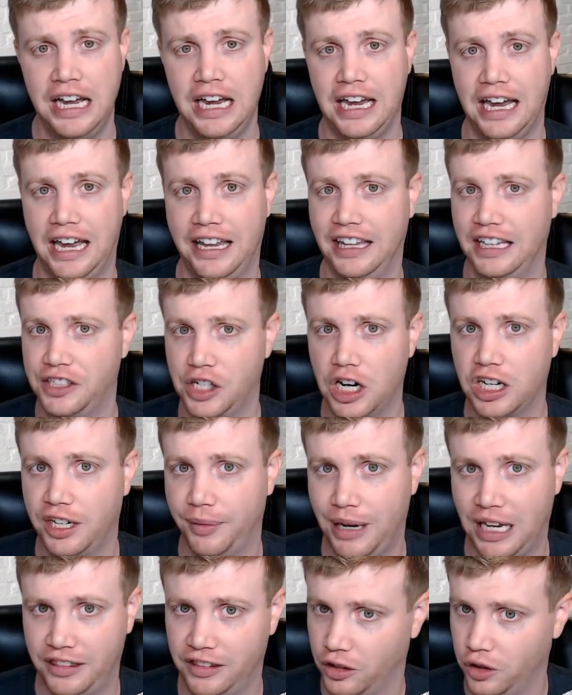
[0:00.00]
and they talked
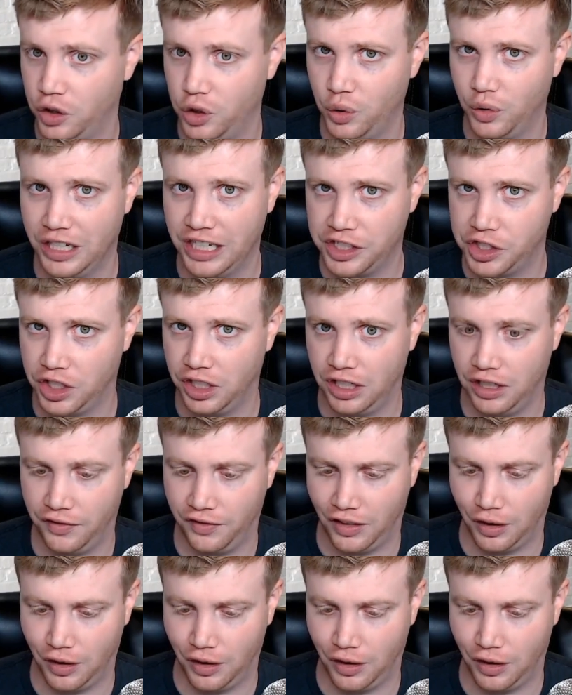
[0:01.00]
about their new initiative.